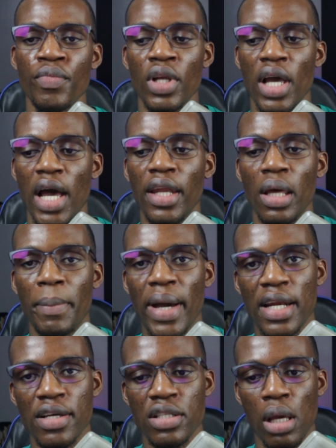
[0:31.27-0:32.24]
and then
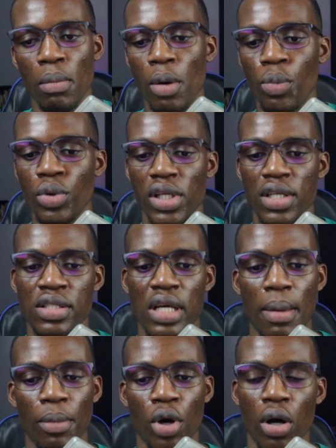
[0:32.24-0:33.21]
Binance came up with this term
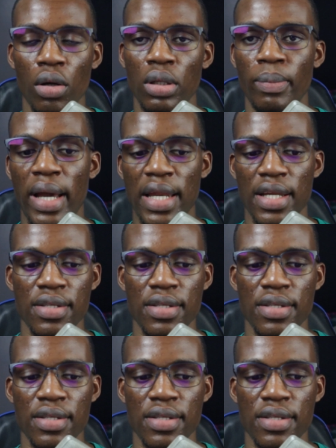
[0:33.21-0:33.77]
called the Binance